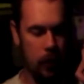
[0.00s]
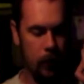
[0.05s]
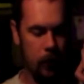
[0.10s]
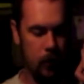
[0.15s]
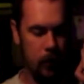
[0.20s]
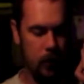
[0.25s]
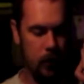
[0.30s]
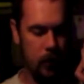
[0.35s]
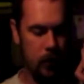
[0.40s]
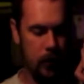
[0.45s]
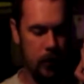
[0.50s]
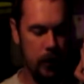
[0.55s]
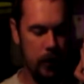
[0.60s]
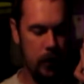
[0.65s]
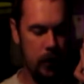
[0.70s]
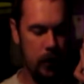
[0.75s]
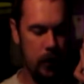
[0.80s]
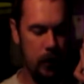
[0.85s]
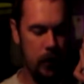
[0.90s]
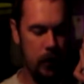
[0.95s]
unfortunately.
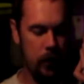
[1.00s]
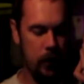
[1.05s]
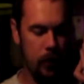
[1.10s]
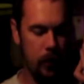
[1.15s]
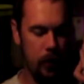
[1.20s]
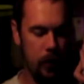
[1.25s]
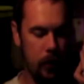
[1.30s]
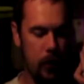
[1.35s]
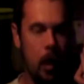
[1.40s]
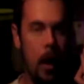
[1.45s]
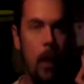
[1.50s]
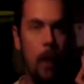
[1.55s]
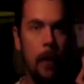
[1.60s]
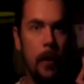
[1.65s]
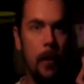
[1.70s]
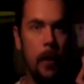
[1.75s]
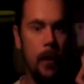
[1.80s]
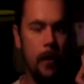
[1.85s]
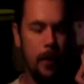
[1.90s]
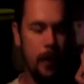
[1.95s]
So I'll
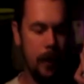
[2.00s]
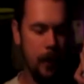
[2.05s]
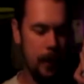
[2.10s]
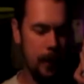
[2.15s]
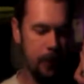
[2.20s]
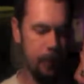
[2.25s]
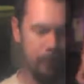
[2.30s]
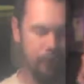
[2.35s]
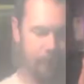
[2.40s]
be right back.